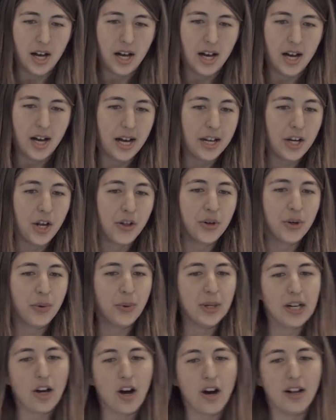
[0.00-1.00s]
Another
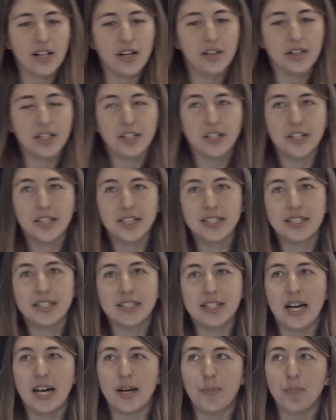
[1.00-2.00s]
quick call out here
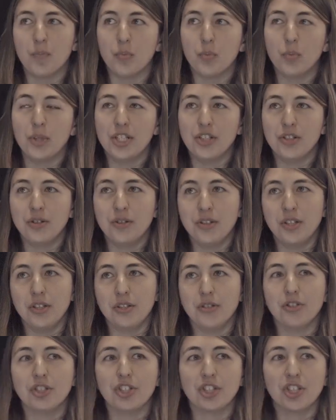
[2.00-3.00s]
is we do
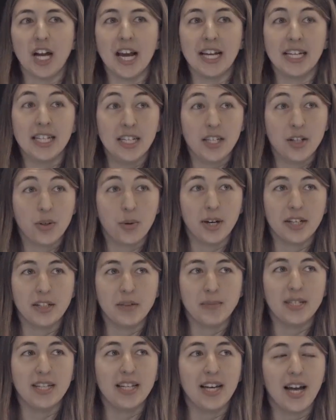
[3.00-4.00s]
use Shiny quite
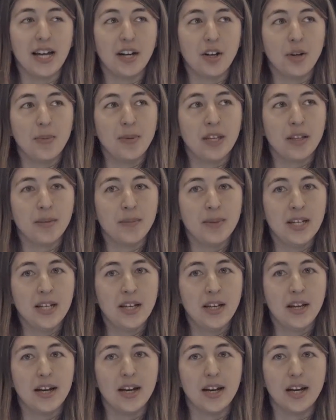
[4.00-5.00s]
a bit at
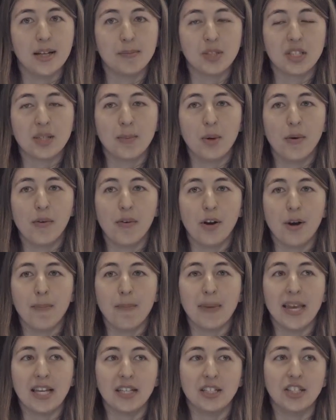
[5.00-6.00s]
Airbnb. Some of our
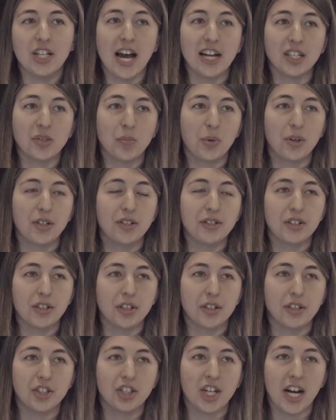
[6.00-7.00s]
main dashboards
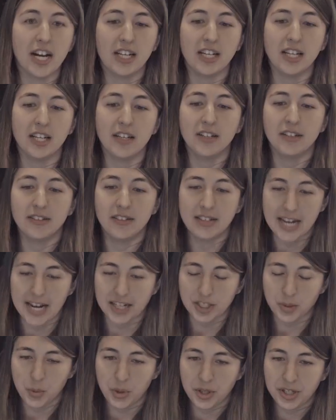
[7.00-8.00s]
are Shiny
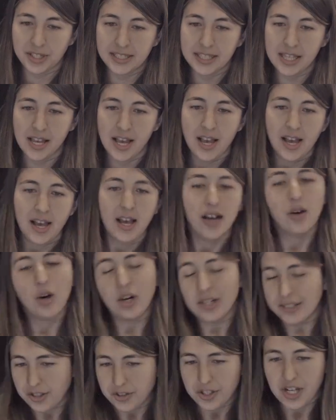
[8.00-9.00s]
dashboards,
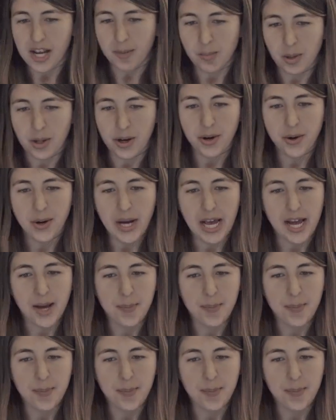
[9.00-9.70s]
also Tableau.